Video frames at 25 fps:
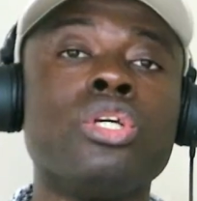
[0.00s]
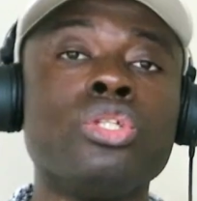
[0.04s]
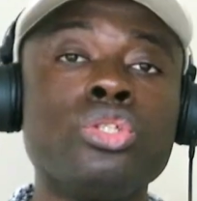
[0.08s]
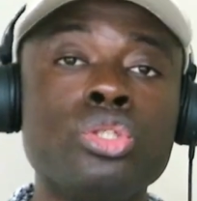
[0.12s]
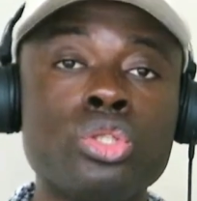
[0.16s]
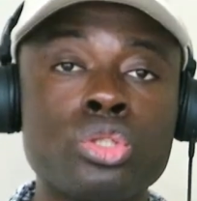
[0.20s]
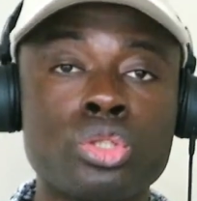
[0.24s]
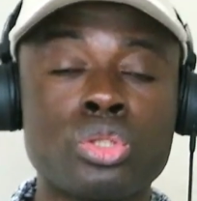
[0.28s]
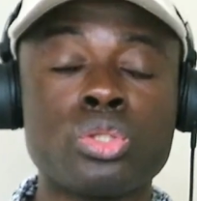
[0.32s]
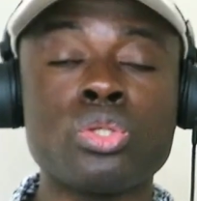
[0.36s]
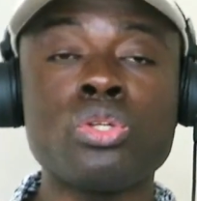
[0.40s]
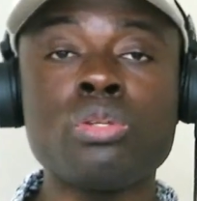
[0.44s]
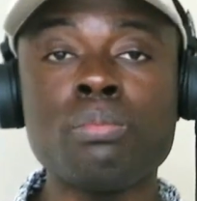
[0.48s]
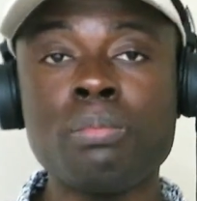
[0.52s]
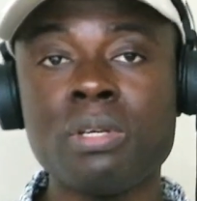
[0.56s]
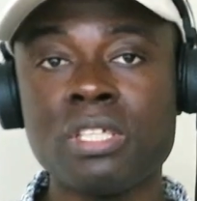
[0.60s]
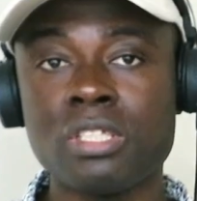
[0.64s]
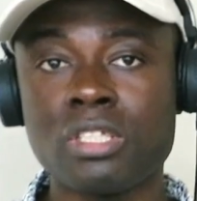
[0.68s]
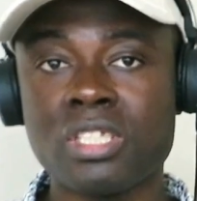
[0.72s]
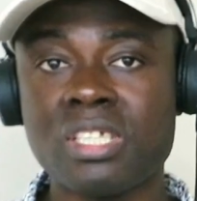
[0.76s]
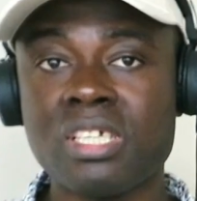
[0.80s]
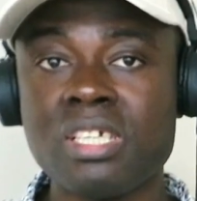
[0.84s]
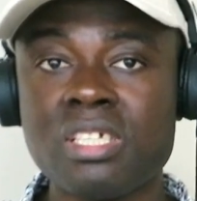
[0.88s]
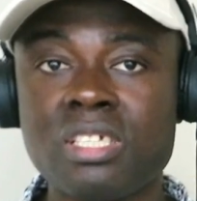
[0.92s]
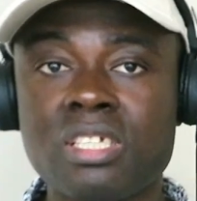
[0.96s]
you should be
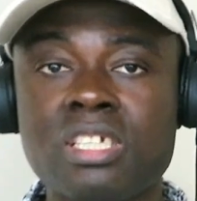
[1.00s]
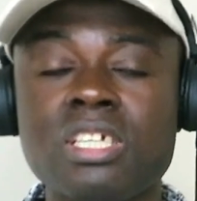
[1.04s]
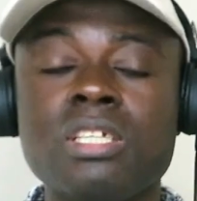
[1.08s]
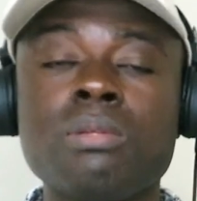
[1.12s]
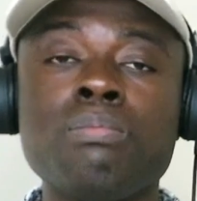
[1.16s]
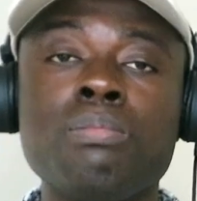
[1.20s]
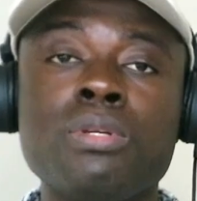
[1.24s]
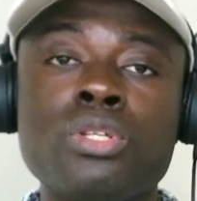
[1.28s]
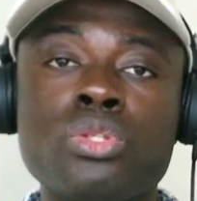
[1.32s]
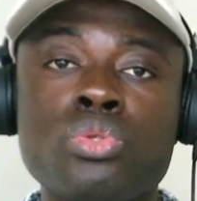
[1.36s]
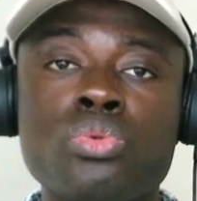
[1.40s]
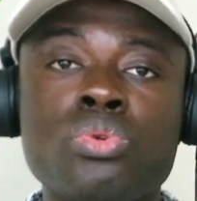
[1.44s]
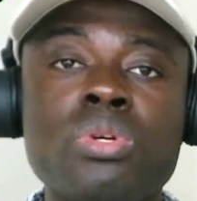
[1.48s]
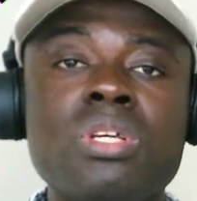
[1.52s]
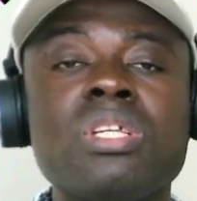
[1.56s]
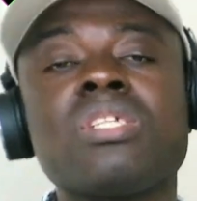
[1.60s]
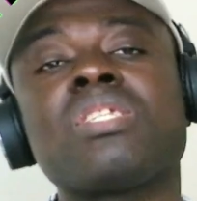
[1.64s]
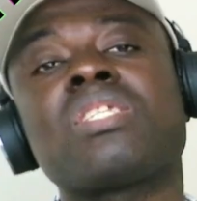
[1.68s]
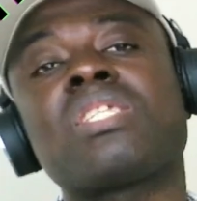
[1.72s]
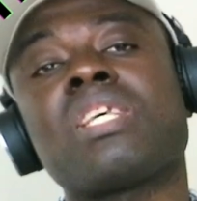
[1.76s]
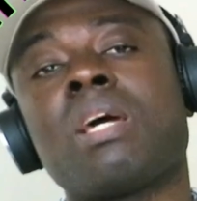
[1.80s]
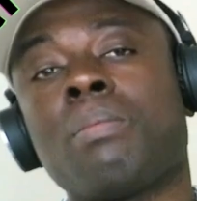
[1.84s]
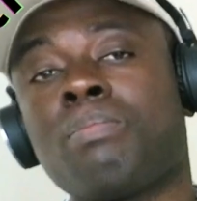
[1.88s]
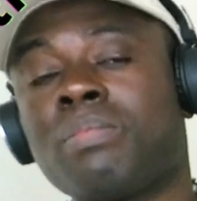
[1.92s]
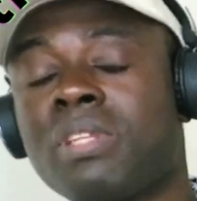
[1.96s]
teaching between
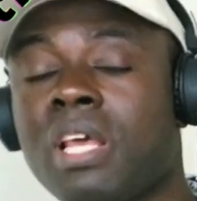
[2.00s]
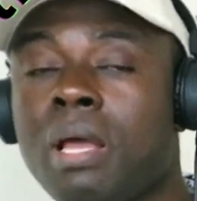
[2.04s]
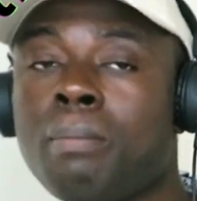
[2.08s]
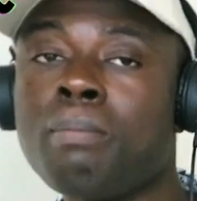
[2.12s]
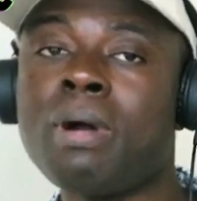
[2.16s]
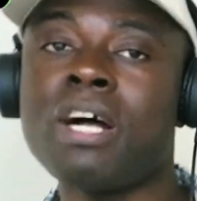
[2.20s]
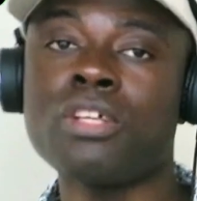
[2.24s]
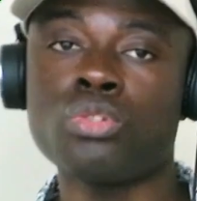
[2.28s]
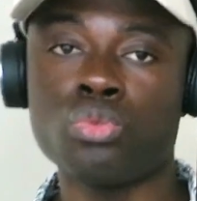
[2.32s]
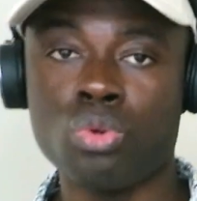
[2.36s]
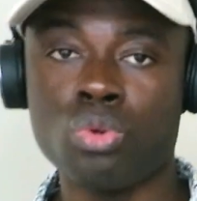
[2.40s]
September